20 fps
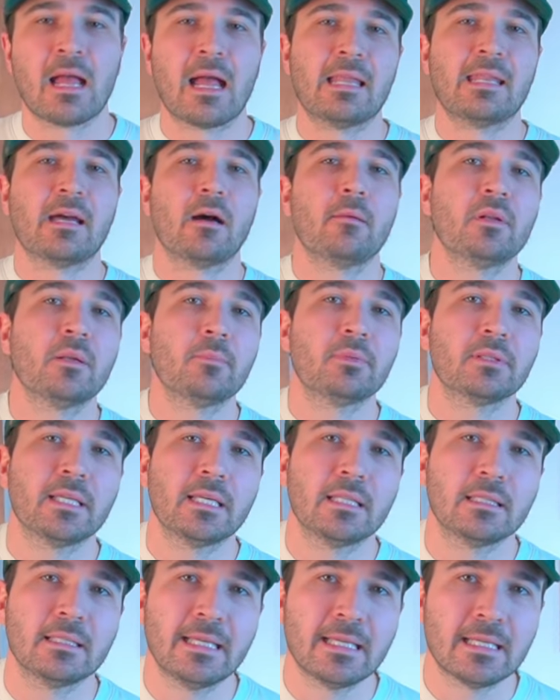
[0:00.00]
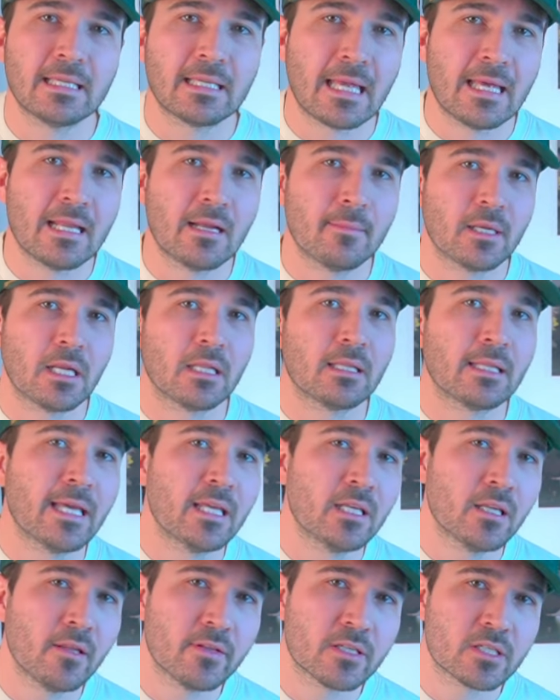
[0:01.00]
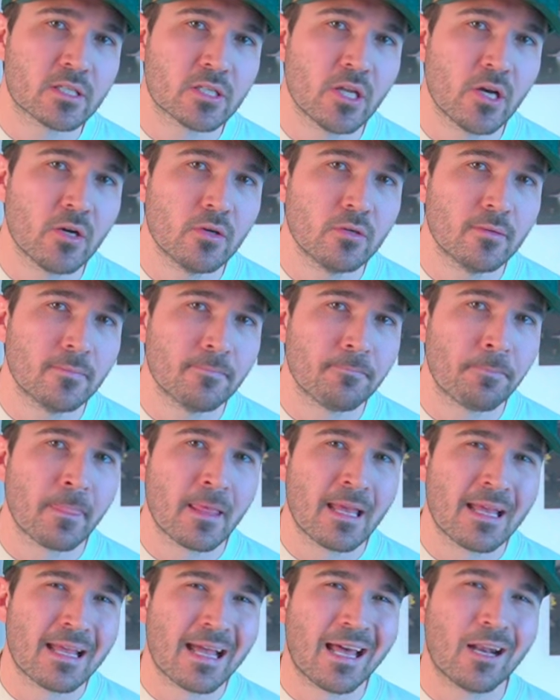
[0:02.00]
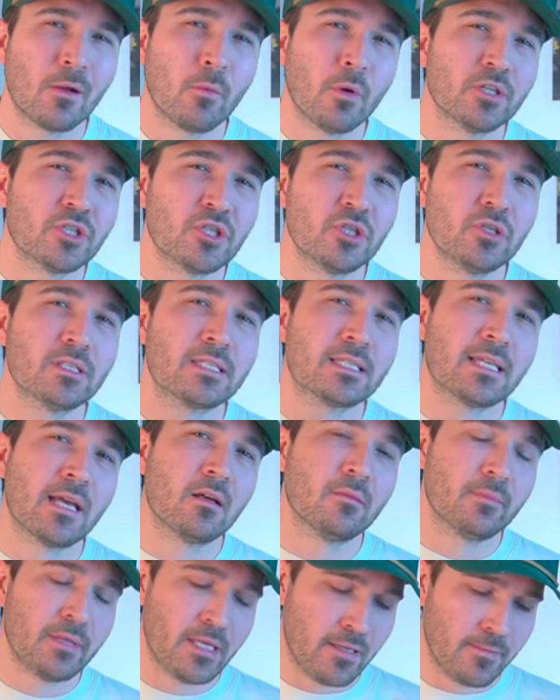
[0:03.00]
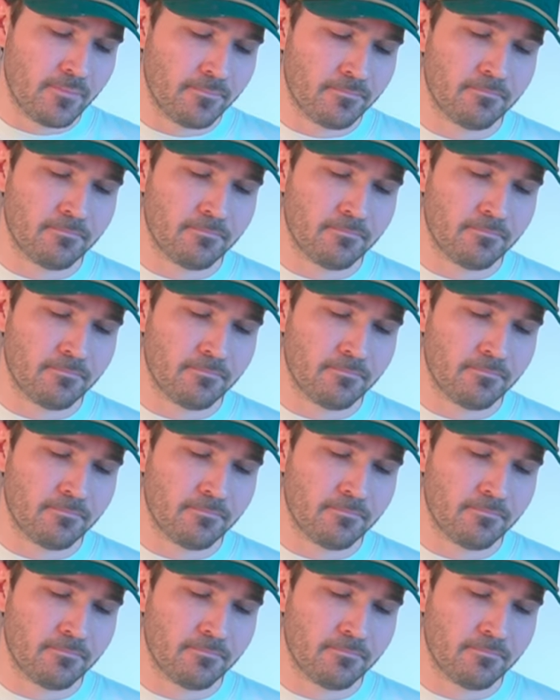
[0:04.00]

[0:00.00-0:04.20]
now I'm going to play a lick, and I'm going to land on this note, and I want you to tell me,